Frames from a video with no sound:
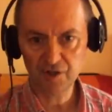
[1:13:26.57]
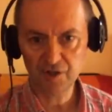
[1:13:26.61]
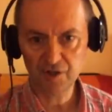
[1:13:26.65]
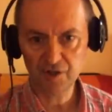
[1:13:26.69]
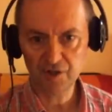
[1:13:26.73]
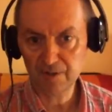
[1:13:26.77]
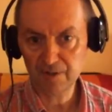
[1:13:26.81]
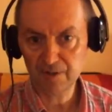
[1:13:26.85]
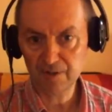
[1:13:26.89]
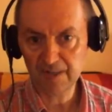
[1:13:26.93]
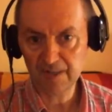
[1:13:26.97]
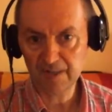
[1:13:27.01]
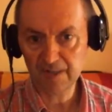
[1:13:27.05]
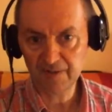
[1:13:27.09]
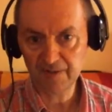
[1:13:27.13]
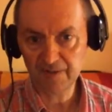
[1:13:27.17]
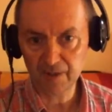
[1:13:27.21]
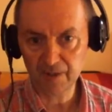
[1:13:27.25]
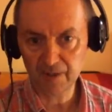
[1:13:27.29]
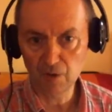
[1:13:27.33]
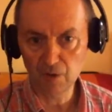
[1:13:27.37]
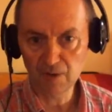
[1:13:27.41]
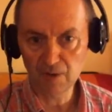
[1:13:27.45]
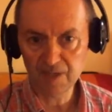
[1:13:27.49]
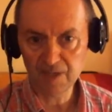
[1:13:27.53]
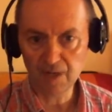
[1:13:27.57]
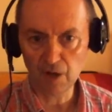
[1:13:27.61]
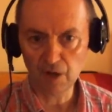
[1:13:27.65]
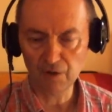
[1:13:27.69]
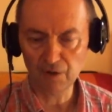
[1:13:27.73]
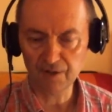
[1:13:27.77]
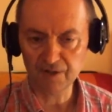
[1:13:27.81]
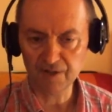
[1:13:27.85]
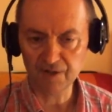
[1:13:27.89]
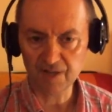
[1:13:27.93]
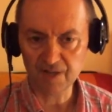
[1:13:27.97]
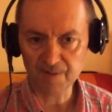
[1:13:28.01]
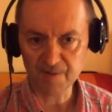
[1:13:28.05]
that you can find only on
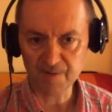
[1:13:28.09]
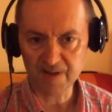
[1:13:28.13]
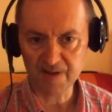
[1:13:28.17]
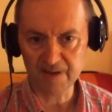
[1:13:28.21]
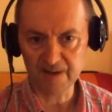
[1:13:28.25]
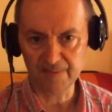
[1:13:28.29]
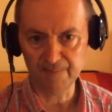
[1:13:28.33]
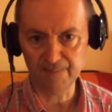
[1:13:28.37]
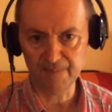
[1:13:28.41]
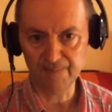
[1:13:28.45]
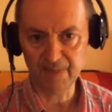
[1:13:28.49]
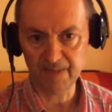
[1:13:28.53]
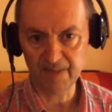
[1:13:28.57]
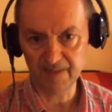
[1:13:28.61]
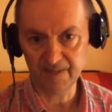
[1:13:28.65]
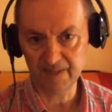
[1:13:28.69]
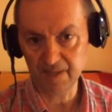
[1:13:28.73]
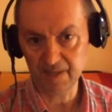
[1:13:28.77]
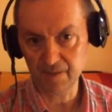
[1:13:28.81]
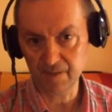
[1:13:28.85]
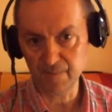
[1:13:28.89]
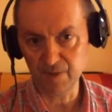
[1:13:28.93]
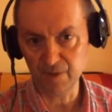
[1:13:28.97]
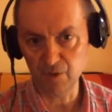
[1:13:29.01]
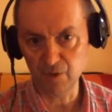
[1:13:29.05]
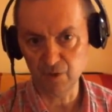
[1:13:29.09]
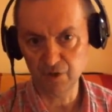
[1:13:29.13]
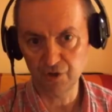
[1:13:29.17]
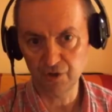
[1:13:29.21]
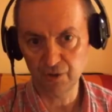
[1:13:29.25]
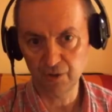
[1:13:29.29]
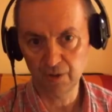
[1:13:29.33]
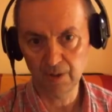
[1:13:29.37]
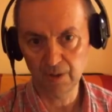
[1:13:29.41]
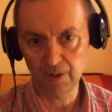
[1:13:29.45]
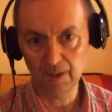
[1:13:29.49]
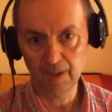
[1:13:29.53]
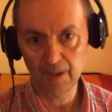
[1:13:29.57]
an RPM-based distribution,
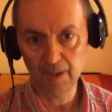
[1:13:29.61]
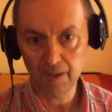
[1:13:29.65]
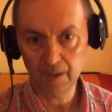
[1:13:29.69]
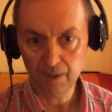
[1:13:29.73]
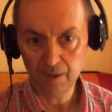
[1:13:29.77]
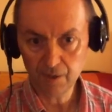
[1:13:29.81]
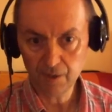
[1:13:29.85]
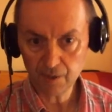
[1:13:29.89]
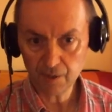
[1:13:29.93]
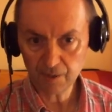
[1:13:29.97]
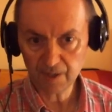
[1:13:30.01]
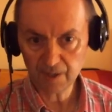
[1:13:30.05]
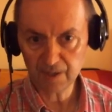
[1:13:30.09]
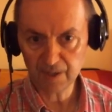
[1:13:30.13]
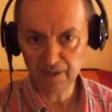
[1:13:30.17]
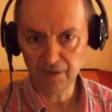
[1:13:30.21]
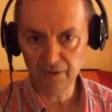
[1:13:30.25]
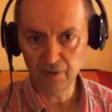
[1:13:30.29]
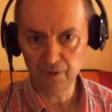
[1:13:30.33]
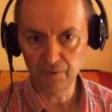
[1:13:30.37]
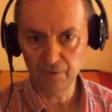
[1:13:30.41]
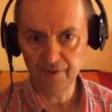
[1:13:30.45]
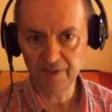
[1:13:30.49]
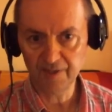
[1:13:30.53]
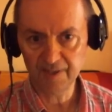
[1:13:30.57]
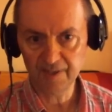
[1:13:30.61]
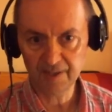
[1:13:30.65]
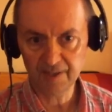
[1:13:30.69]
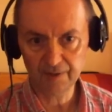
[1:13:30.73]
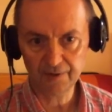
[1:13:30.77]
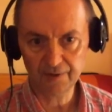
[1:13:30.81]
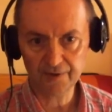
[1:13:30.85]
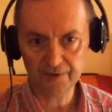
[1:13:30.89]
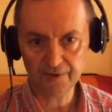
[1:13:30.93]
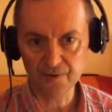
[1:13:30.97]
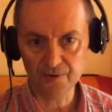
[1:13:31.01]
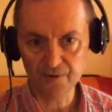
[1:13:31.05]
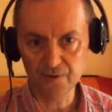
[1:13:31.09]
you can do this
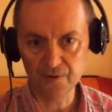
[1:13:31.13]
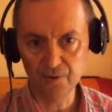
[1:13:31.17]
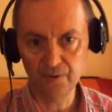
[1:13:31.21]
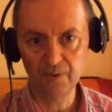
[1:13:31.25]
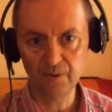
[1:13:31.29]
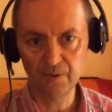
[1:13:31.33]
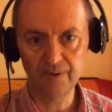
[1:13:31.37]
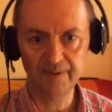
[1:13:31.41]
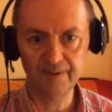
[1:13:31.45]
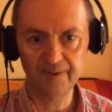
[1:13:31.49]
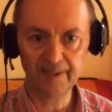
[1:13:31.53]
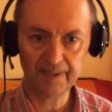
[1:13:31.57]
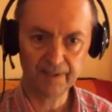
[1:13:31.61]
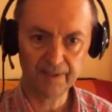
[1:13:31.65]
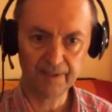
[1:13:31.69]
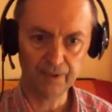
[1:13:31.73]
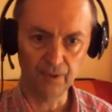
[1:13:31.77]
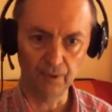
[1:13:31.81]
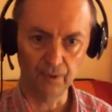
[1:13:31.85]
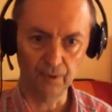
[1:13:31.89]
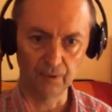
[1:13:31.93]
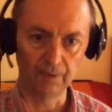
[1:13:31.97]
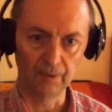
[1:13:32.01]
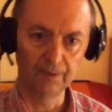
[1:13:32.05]
through that tool.